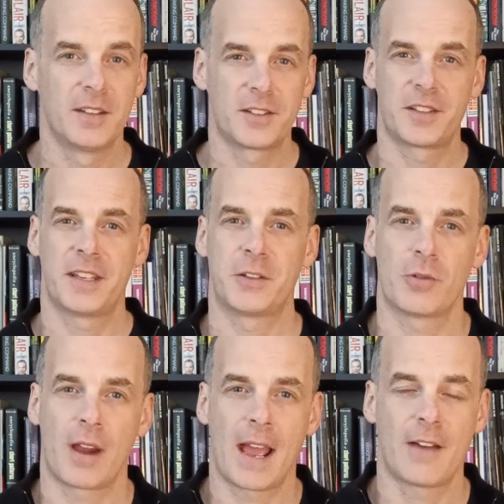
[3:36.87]
so they do
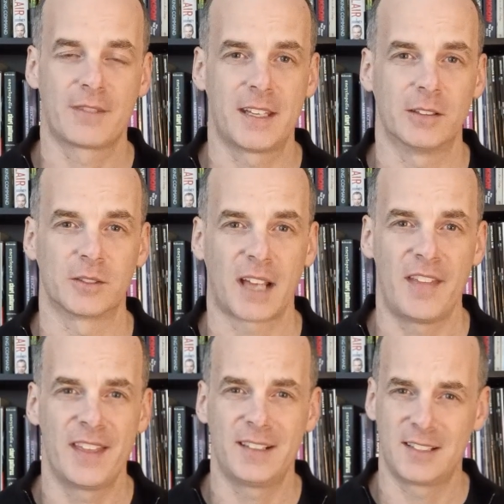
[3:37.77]
not have guilt
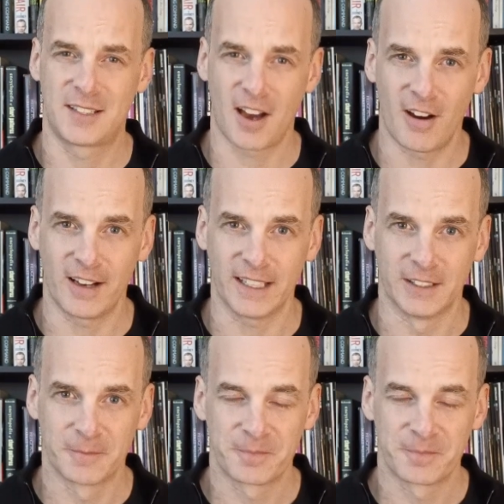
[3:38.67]
and then die.